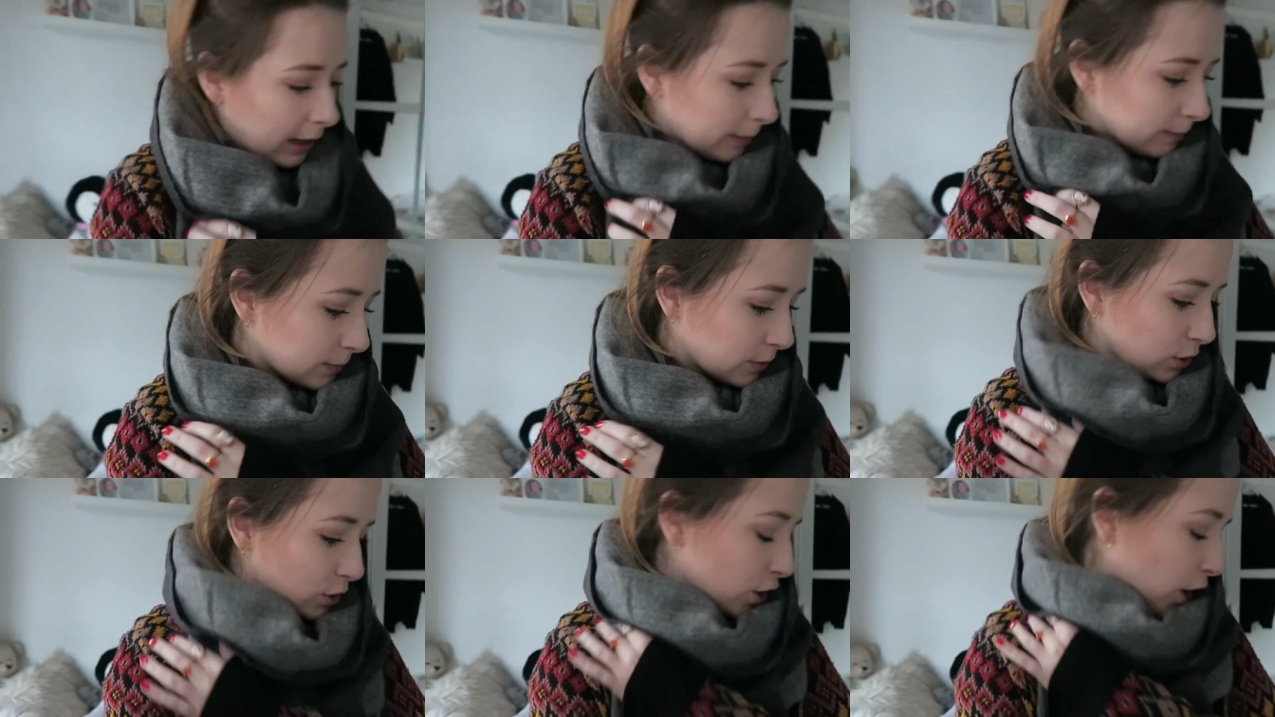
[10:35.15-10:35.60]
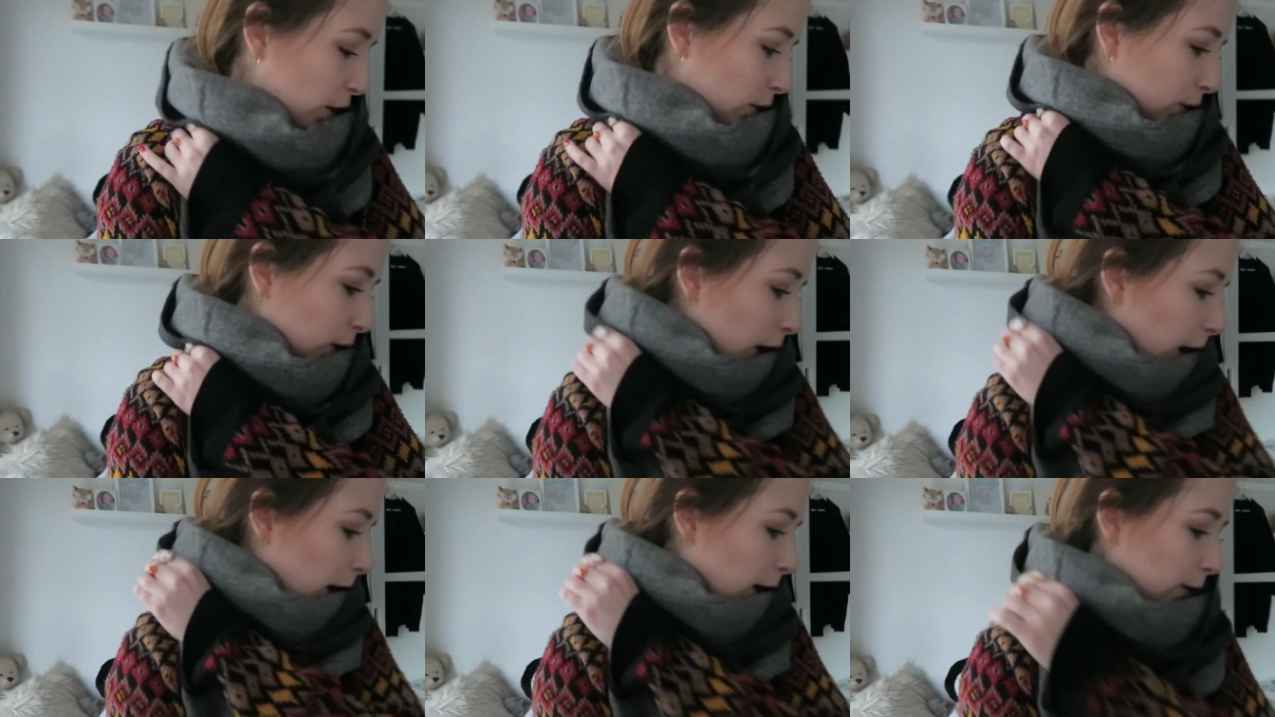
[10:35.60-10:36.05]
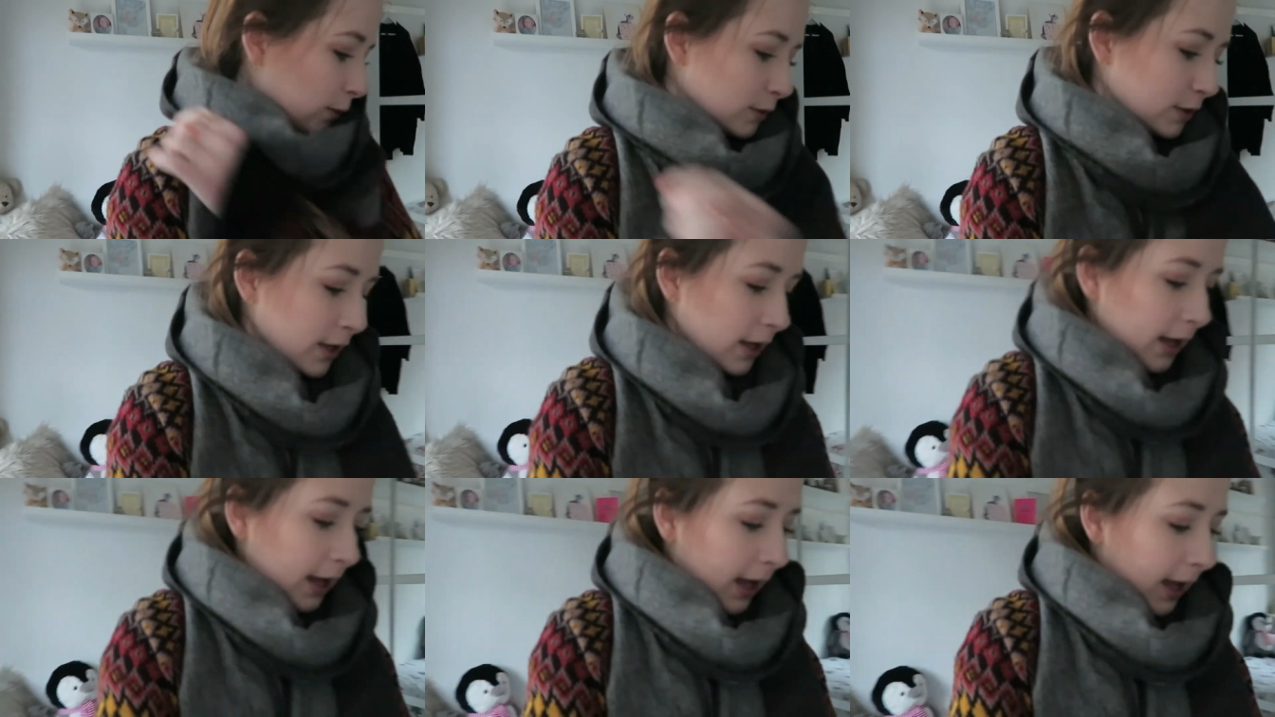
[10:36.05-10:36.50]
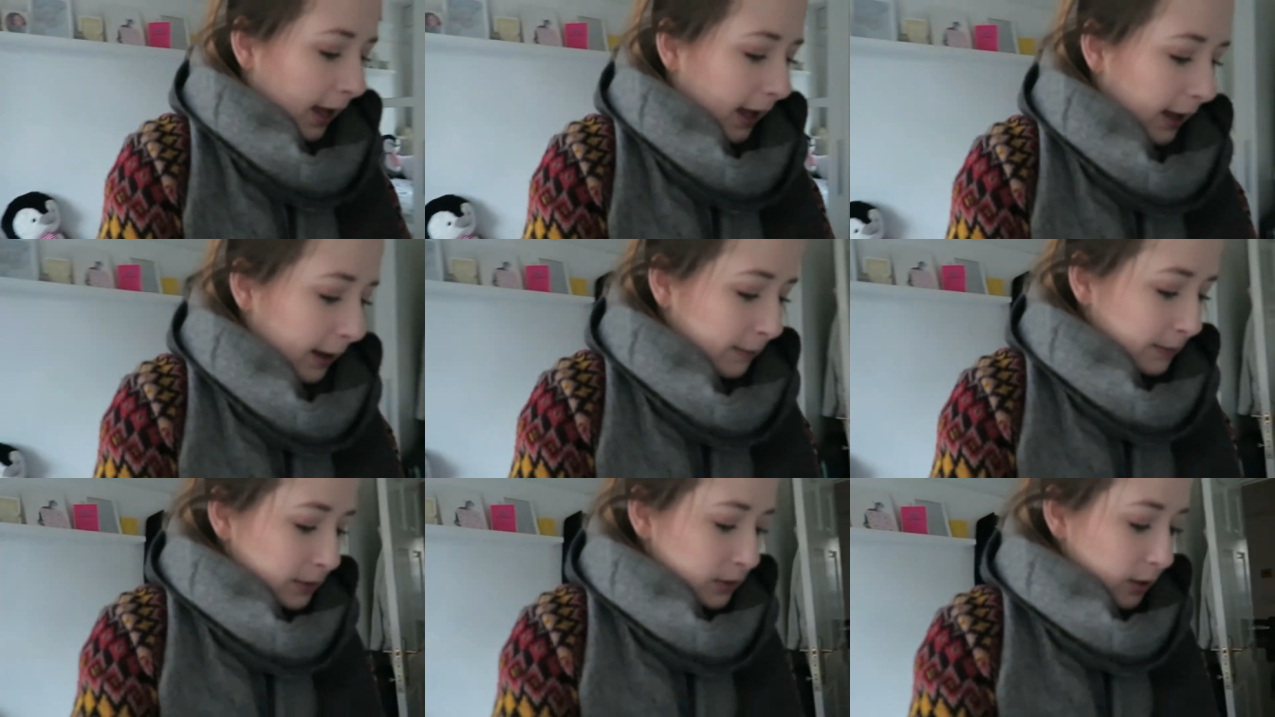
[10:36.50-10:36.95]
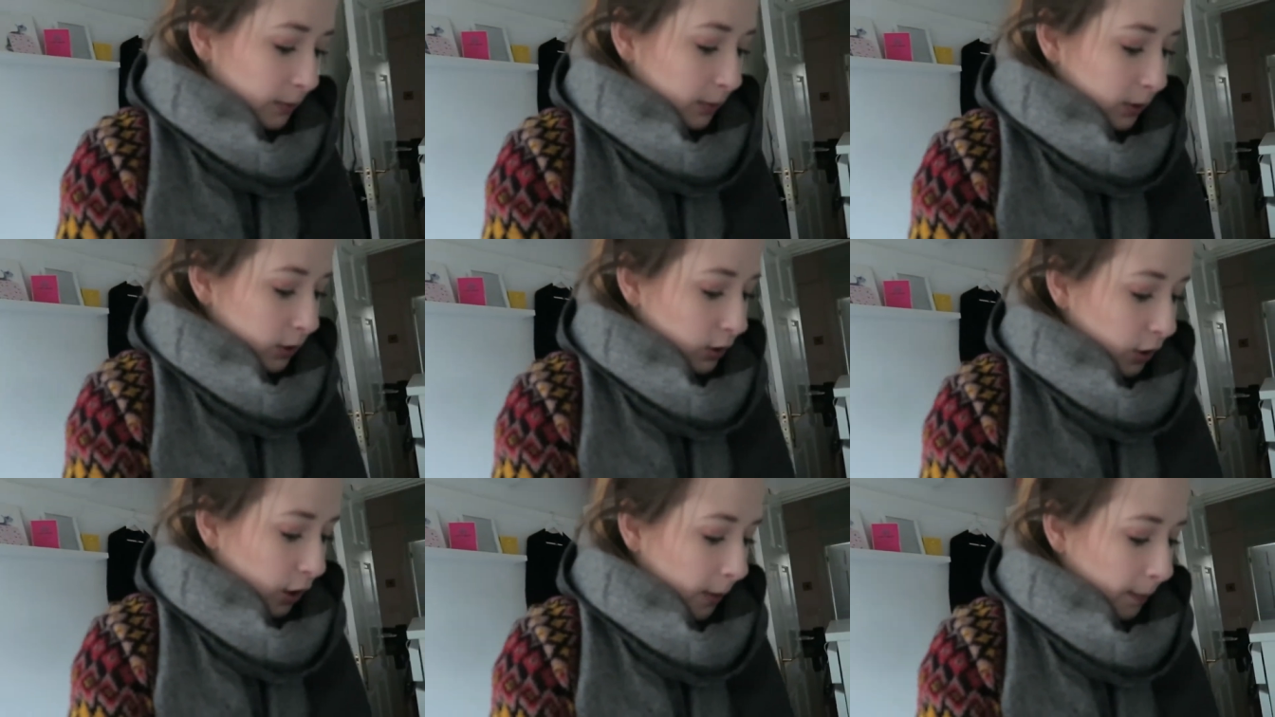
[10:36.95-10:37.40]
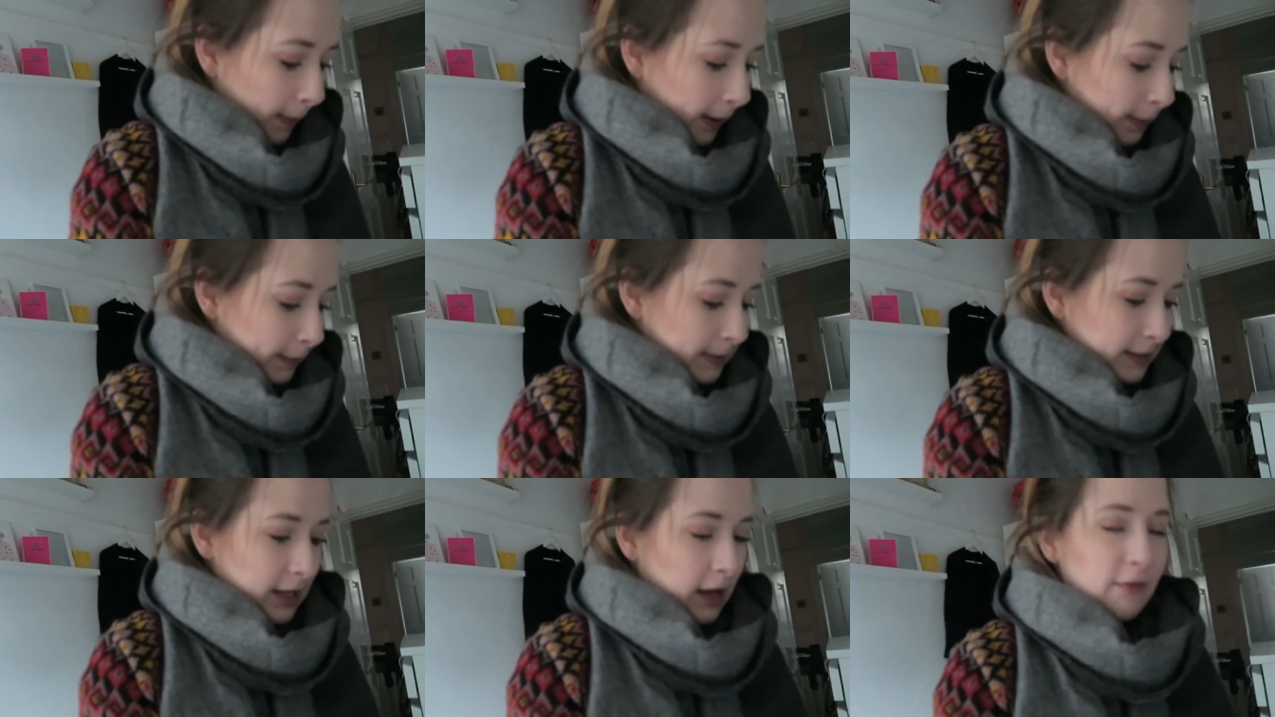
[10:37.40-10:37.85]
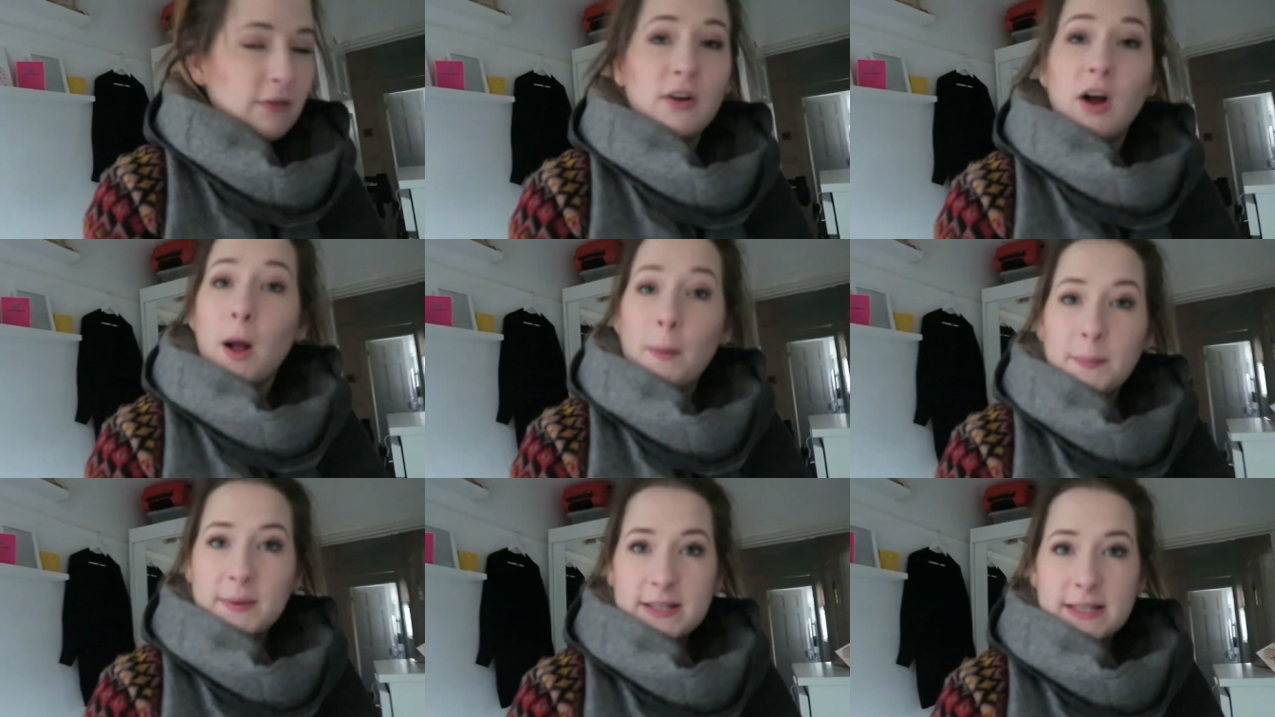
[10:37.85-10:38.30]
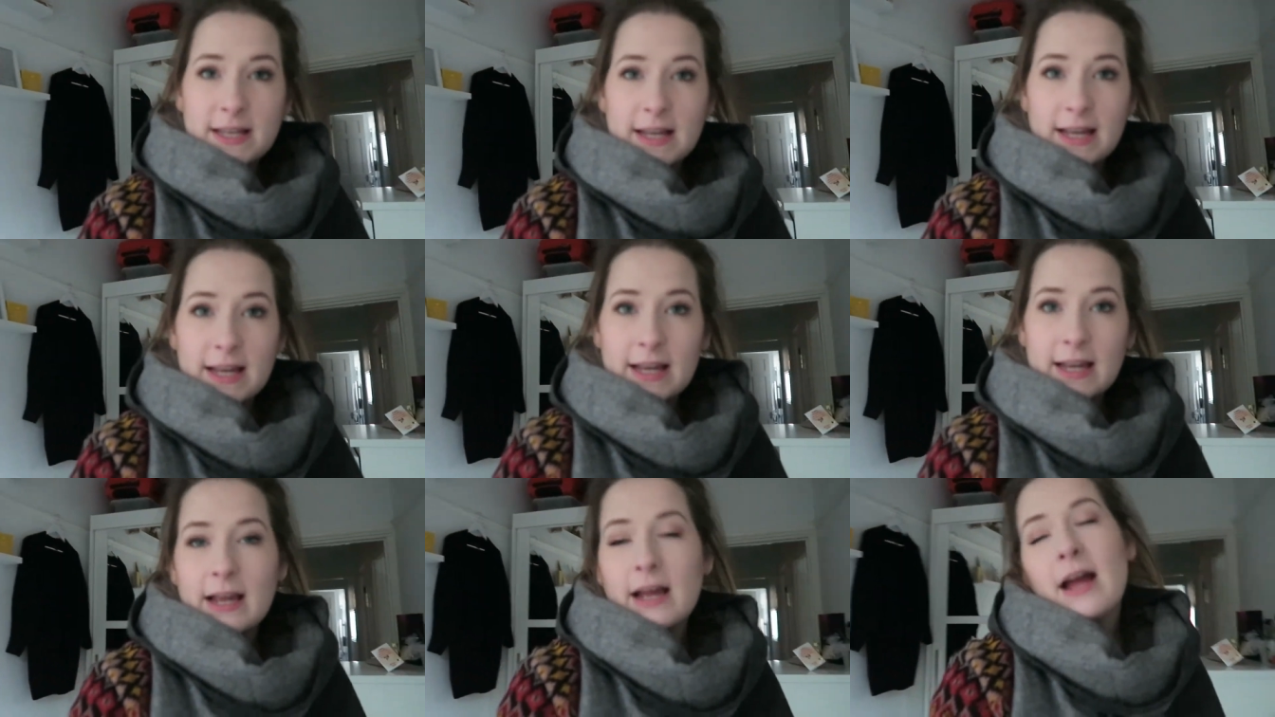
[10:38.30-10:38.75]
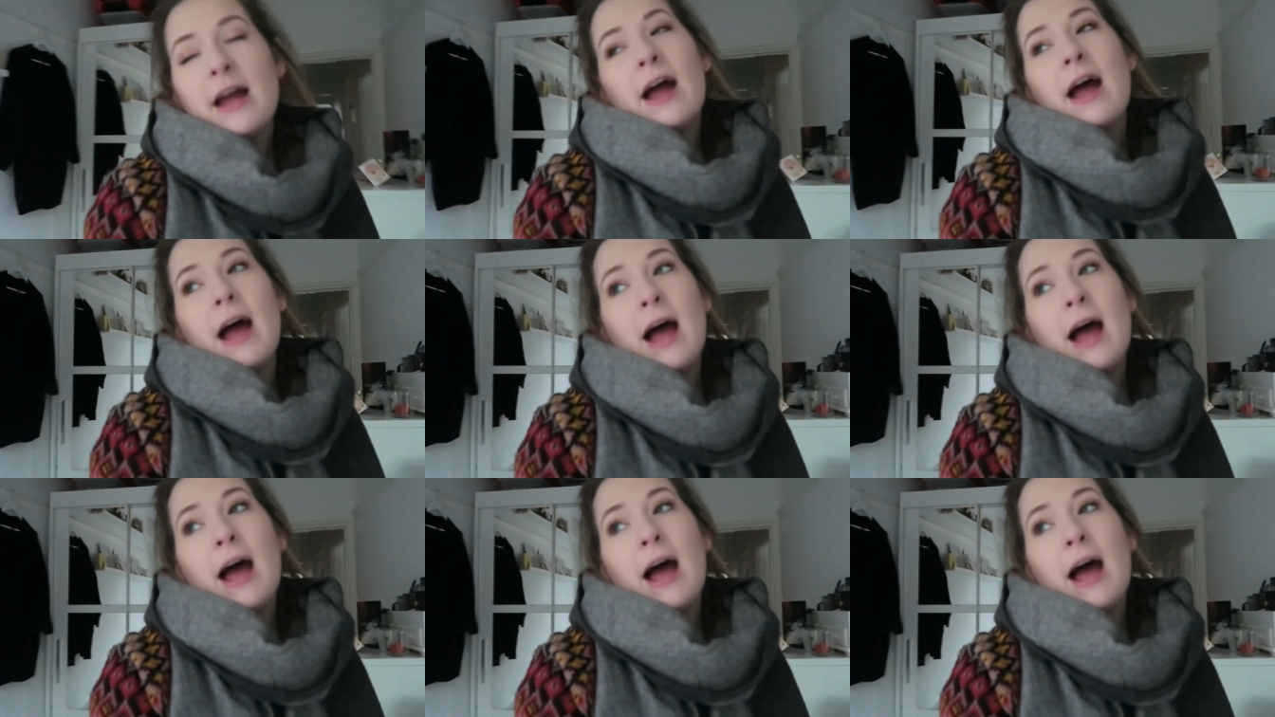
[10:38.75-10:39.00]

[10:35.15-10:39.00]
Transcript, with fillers: I'm so cold. Um, so I'm going to go and make myself a cup of tea